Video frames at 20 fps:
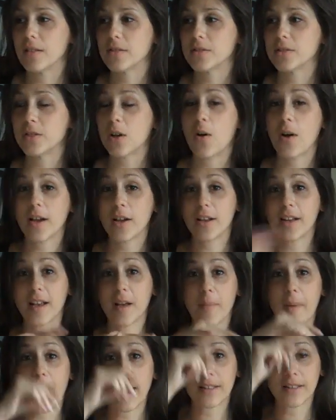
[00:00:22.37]
So I'm going to
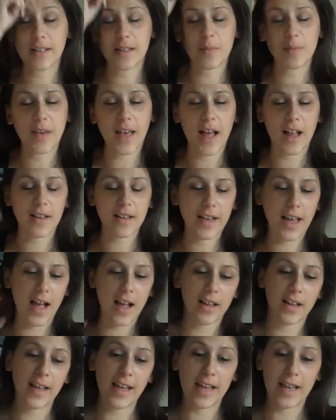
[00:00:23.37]
get back to the Bialik
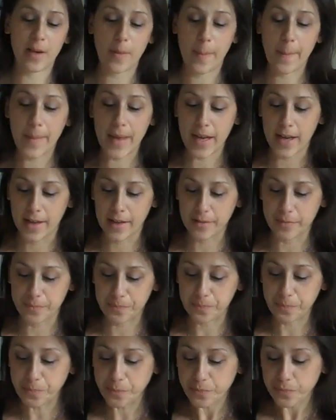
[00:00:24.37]
Gala in a minute.
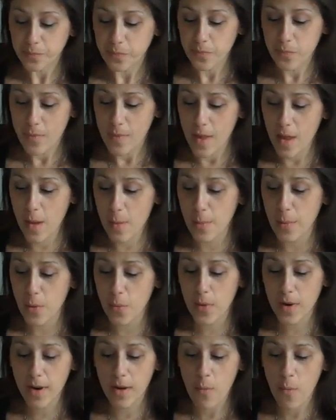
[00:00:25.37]

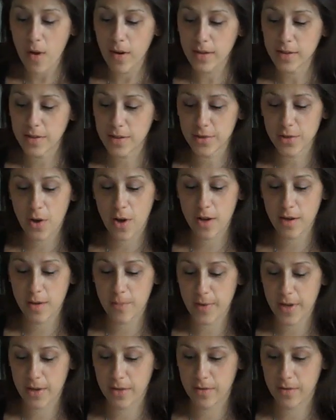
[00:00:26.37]
But what I wanted to talk
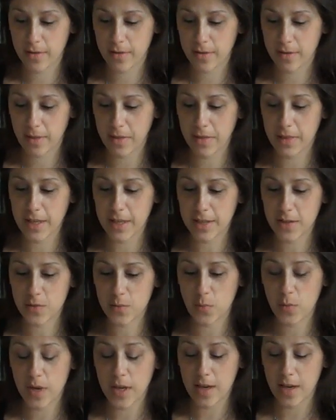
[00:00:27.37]
about
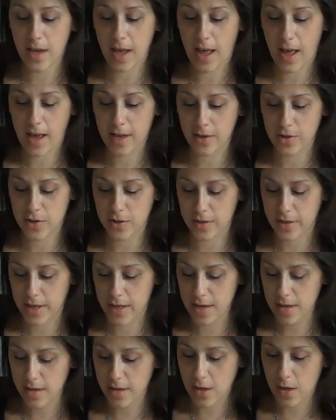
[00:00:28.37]
this week,
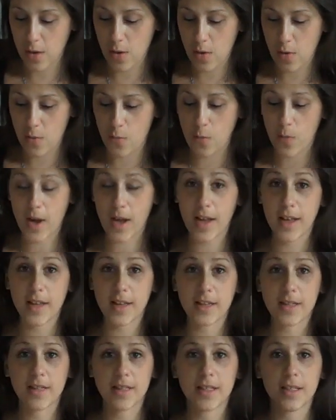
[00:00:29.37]
actually,
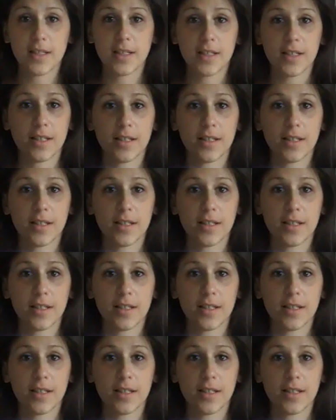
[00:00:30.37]
was